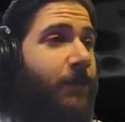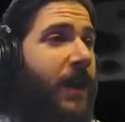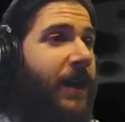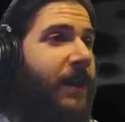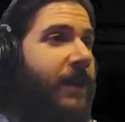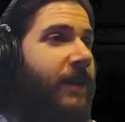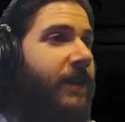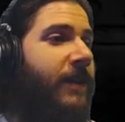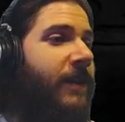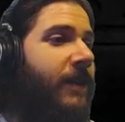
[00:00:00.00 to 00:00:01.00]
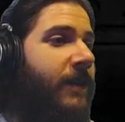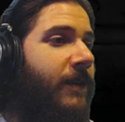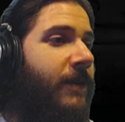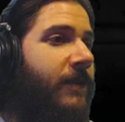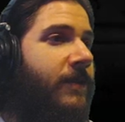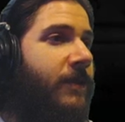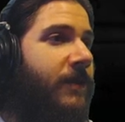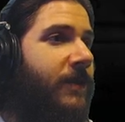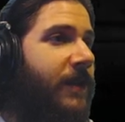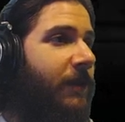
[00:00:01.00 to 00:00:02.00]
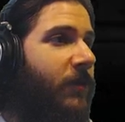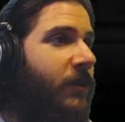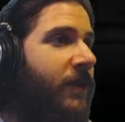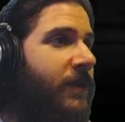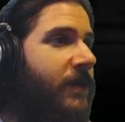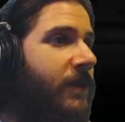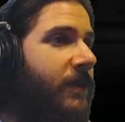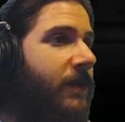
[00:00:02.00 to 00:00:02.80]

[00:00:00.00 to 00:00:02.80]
body. So let's just keep doing this.